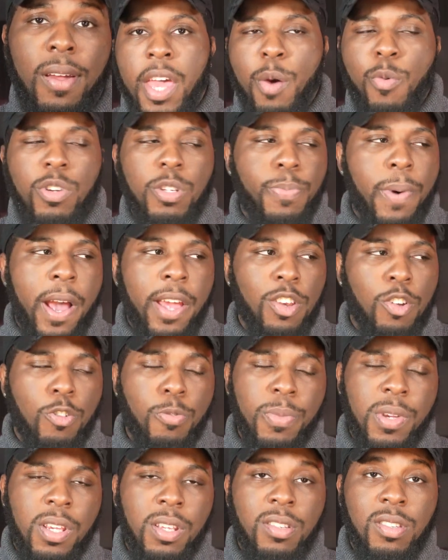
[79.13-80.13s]
It was by no
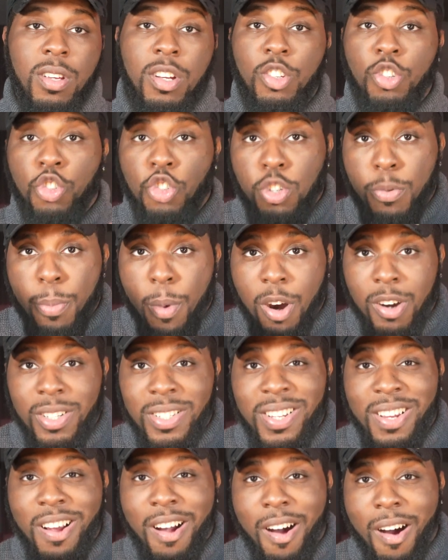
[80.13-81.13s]
means a smart
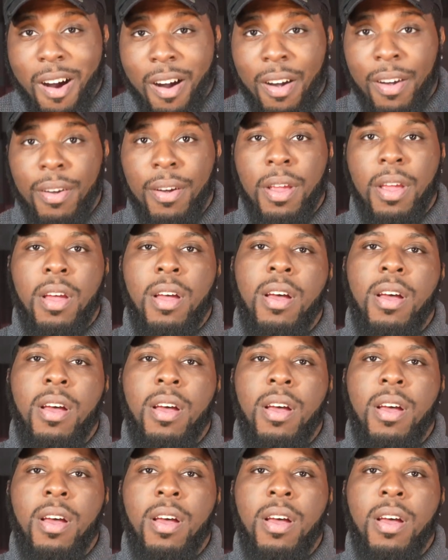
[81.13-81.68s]
car,